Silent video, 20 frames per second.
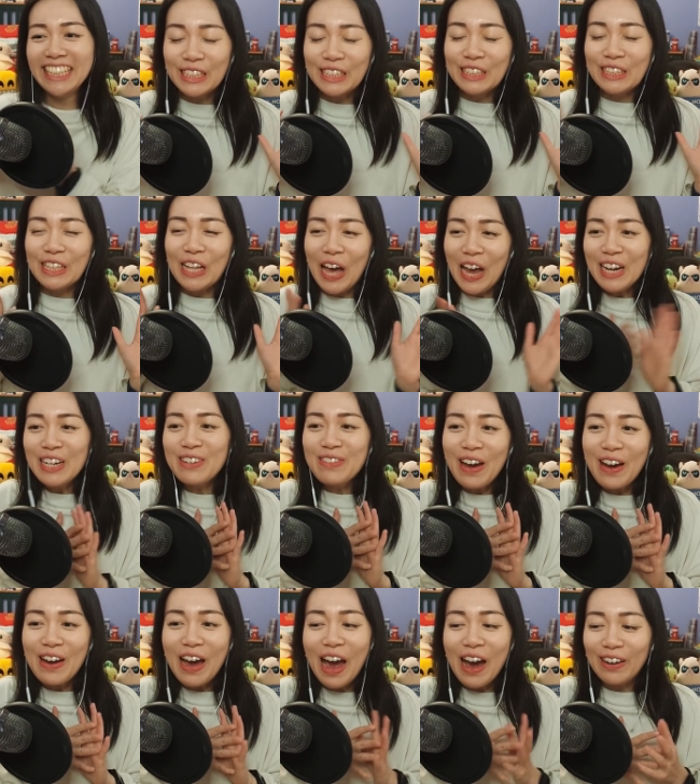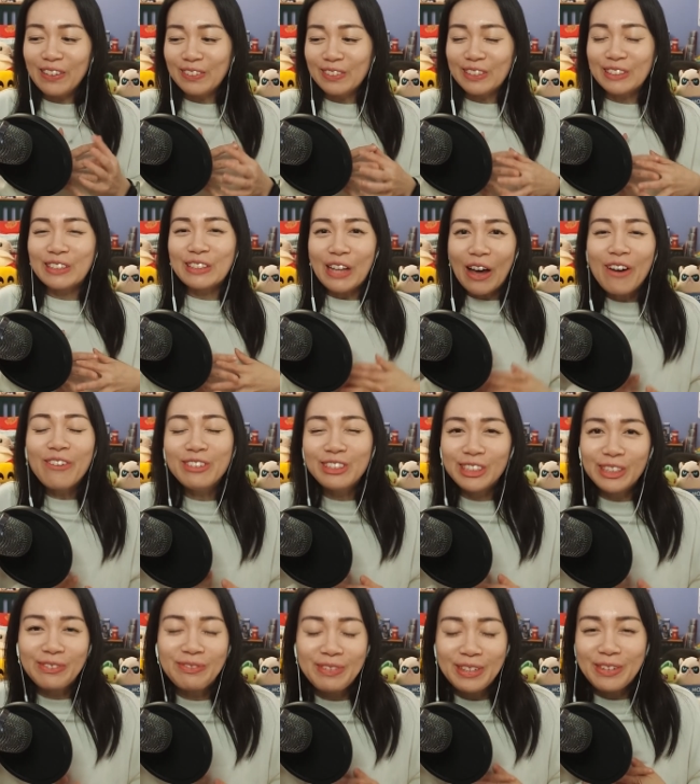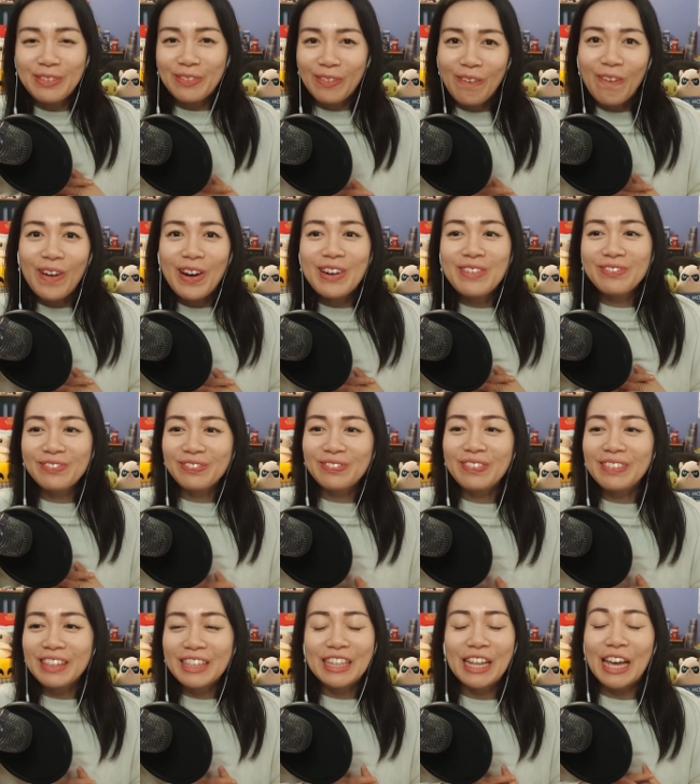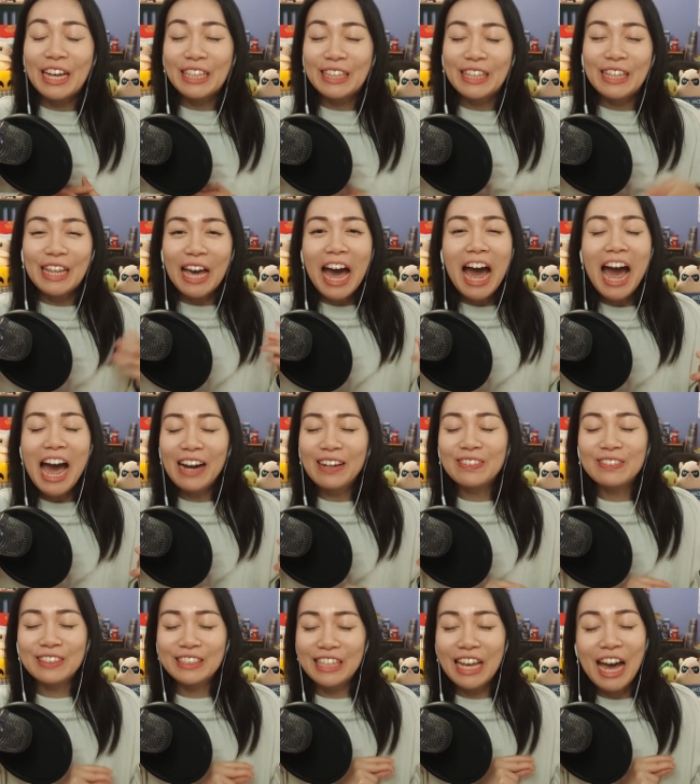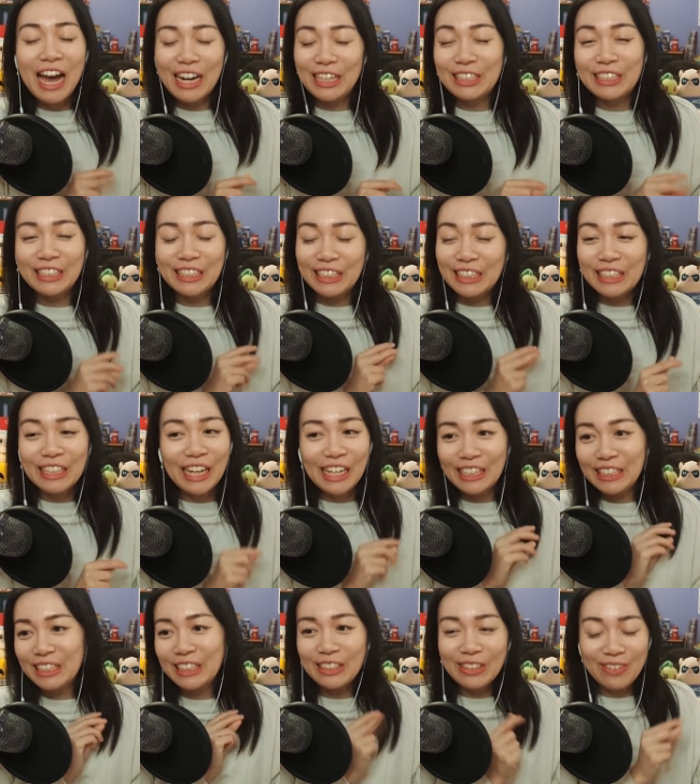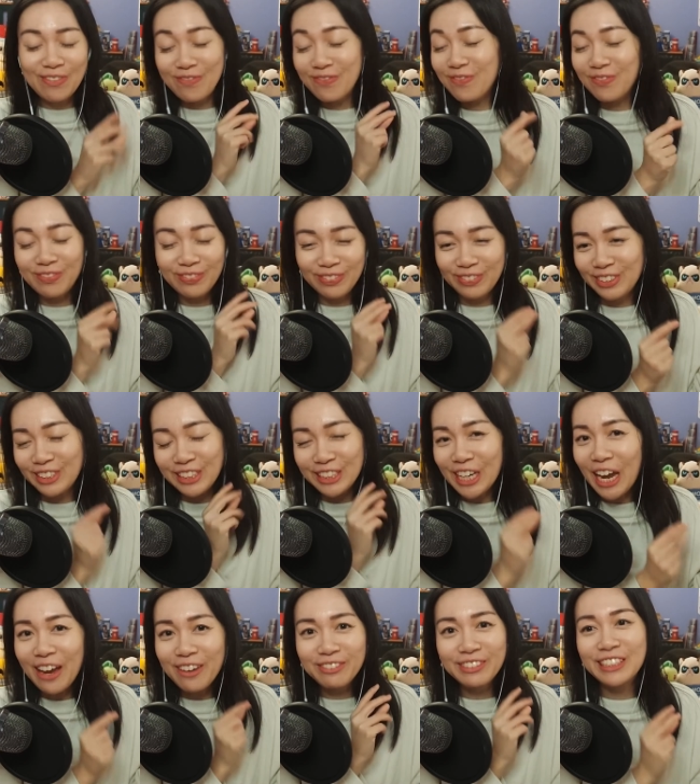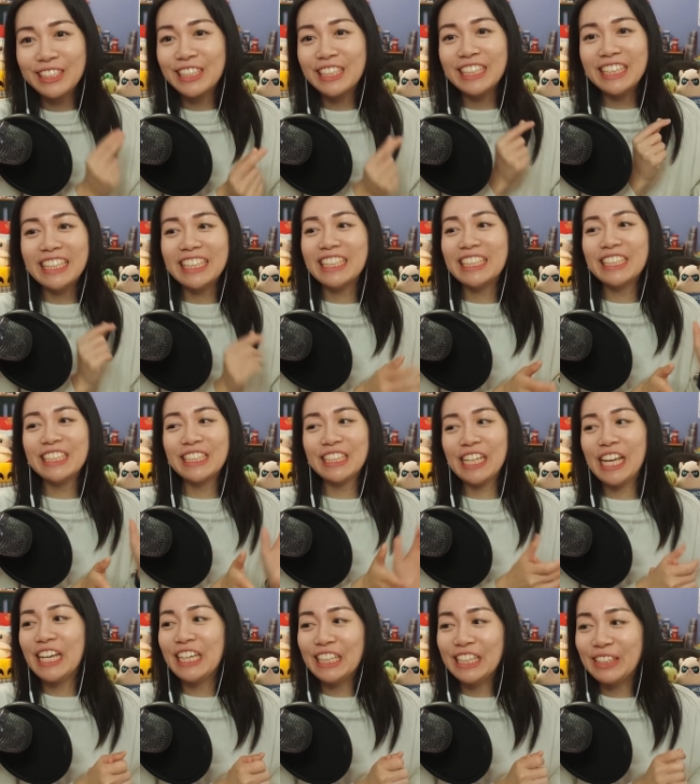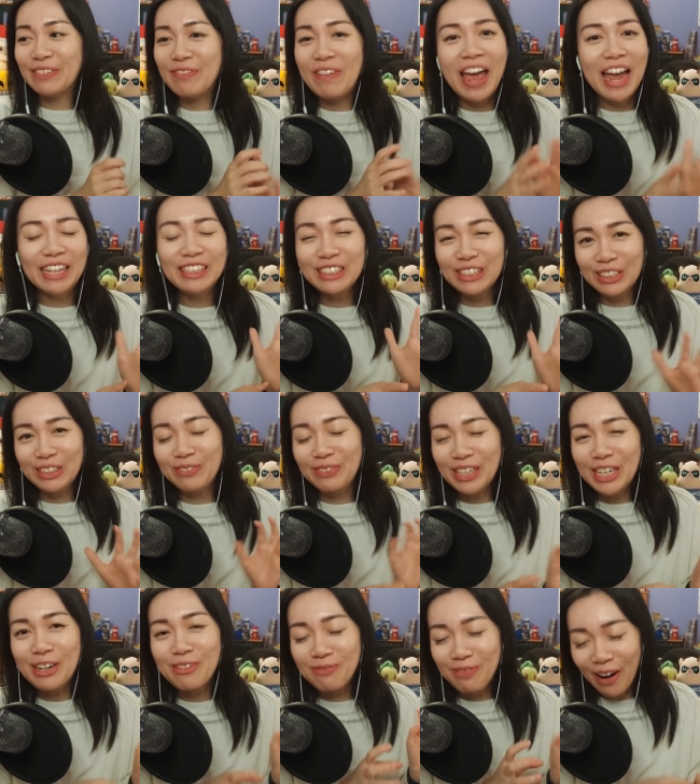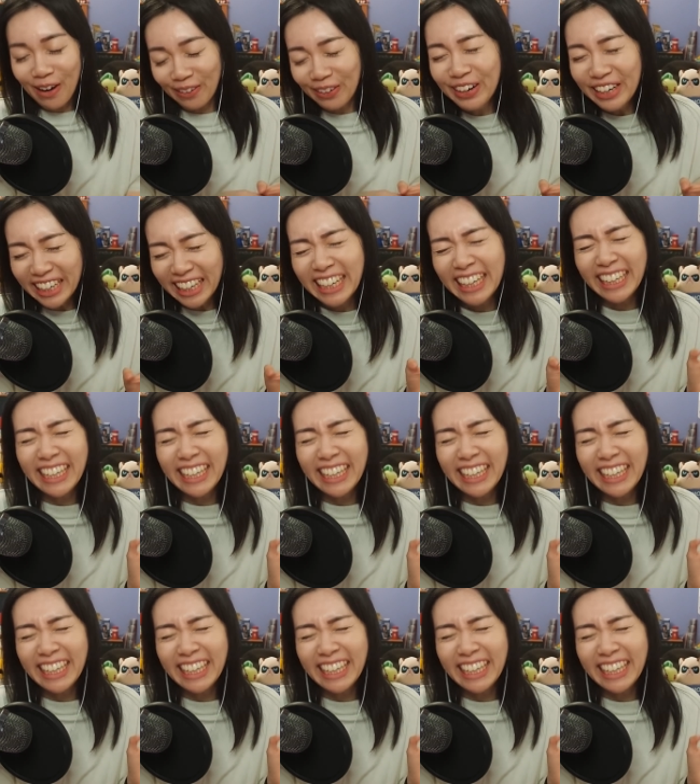his line about how love should be warm, like that was actually like, mm, chef's kiss. Mans could be a poet.